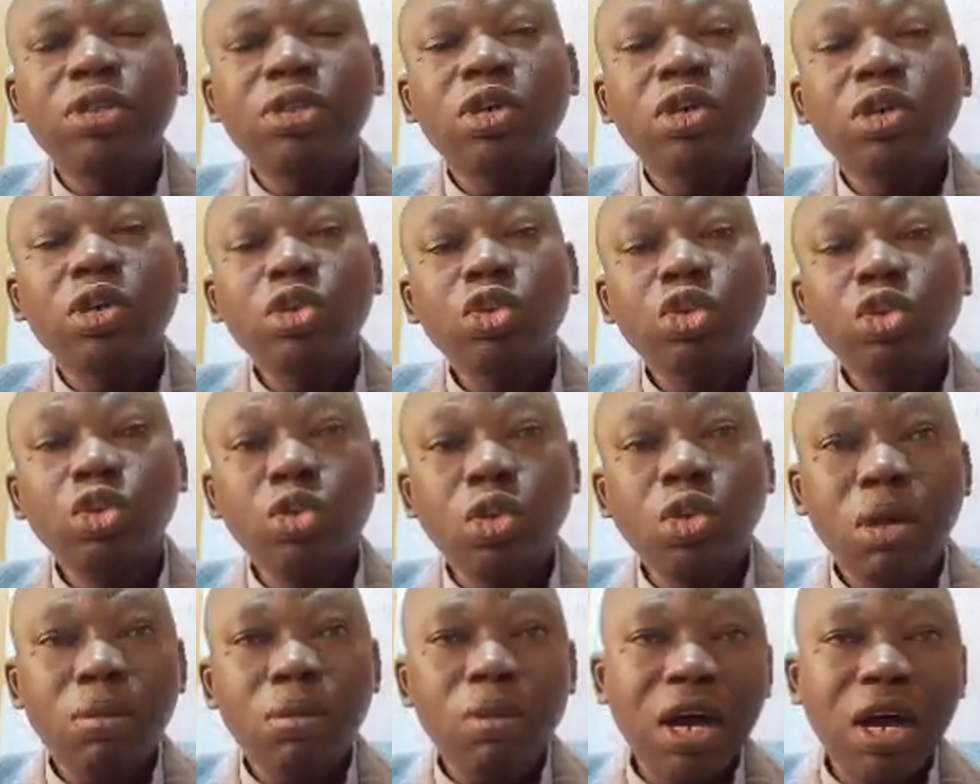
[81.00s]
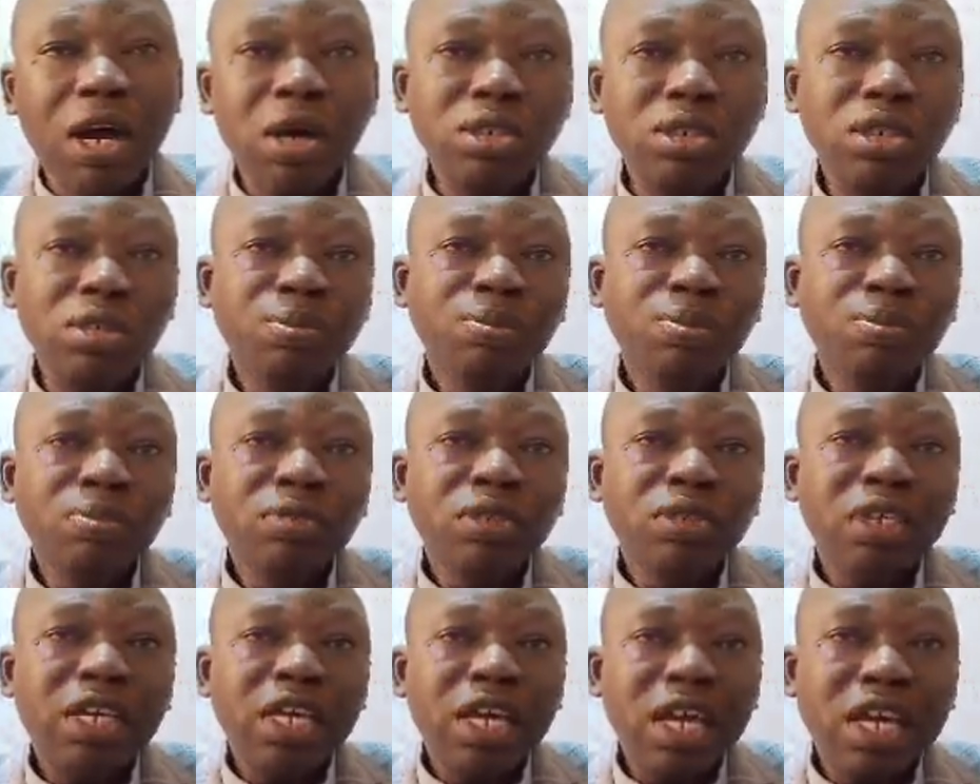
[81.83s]
be talking to you about
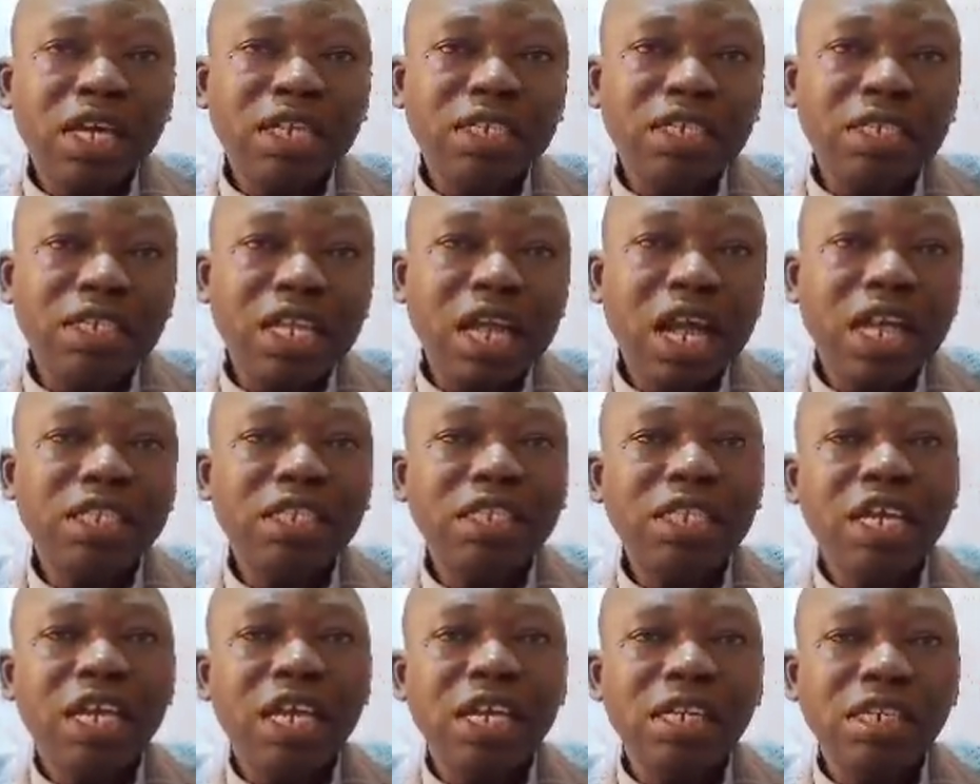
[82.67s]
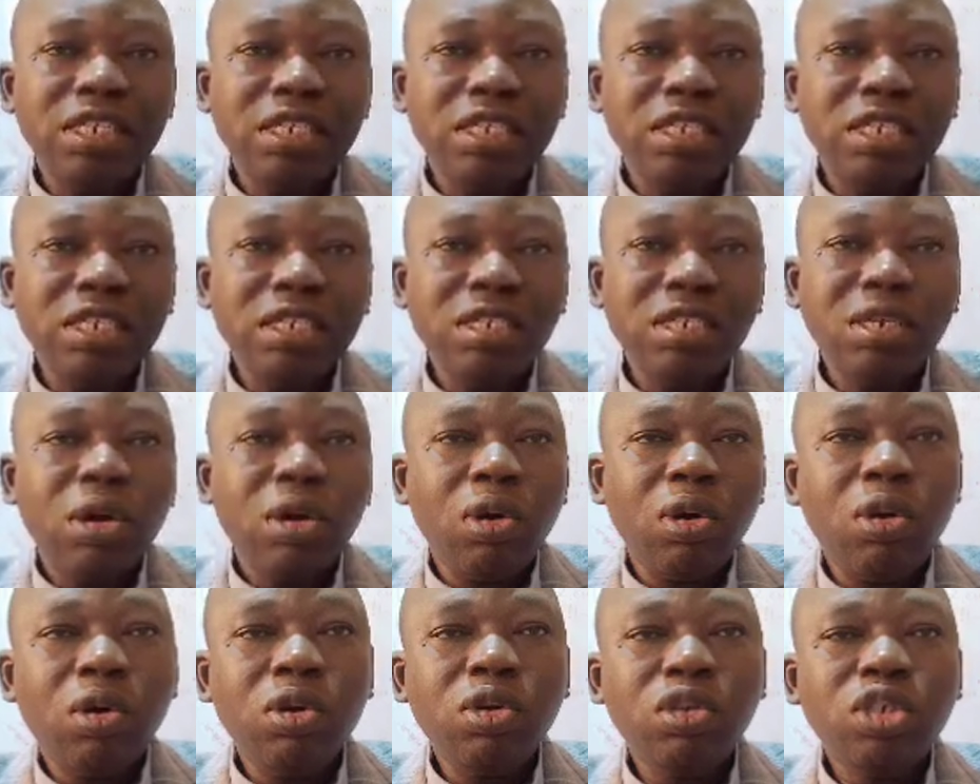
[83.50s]
start early
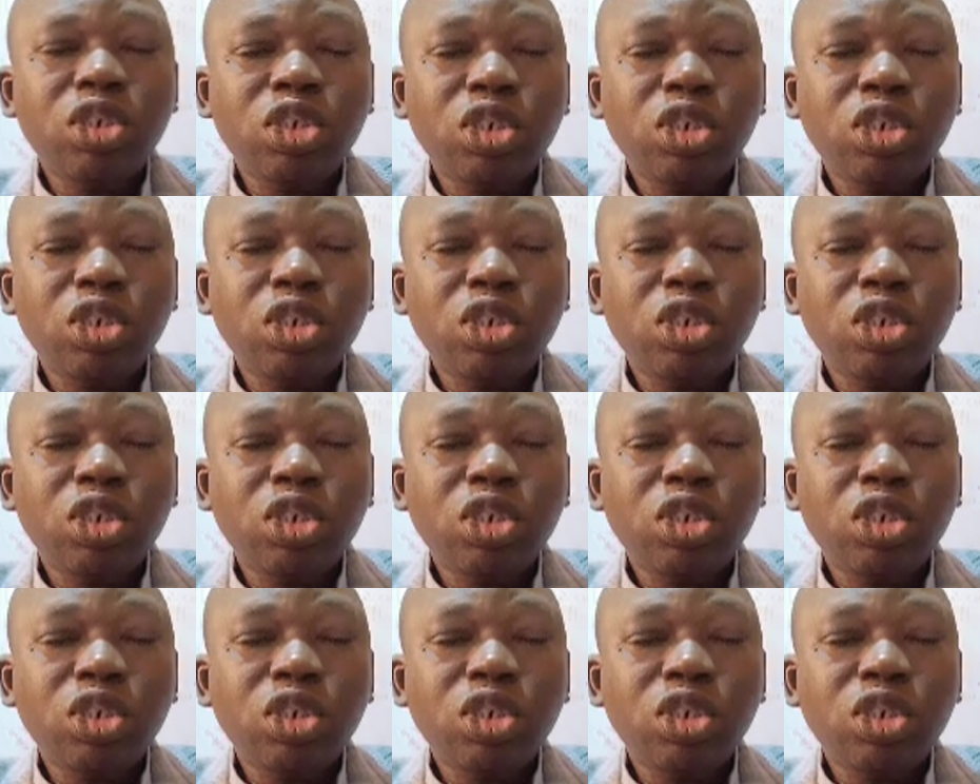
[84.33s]
or